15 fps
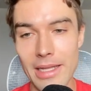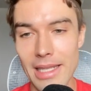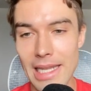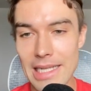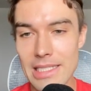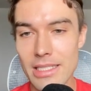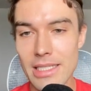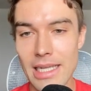
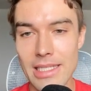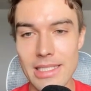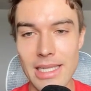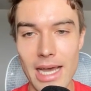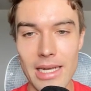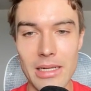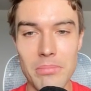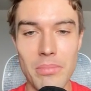let's get
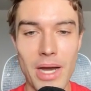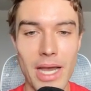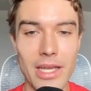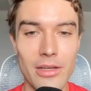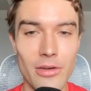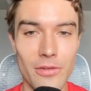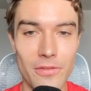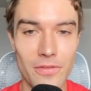started by
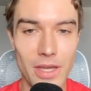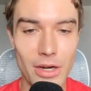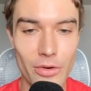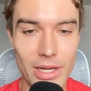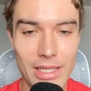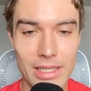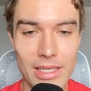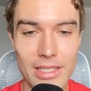
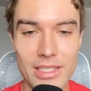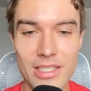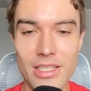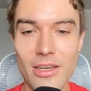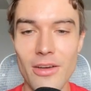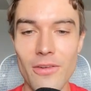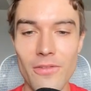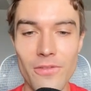configuring this
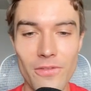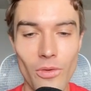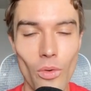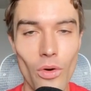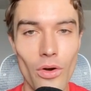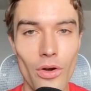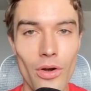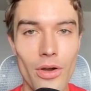
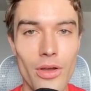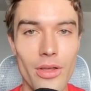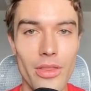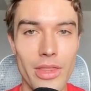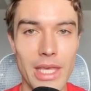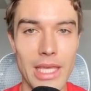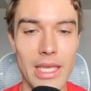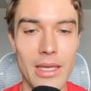for
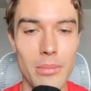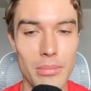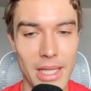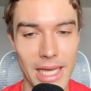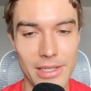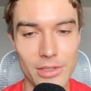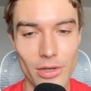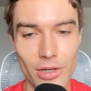the
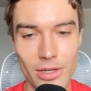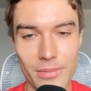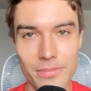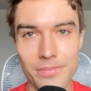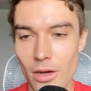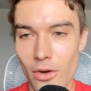plant doc.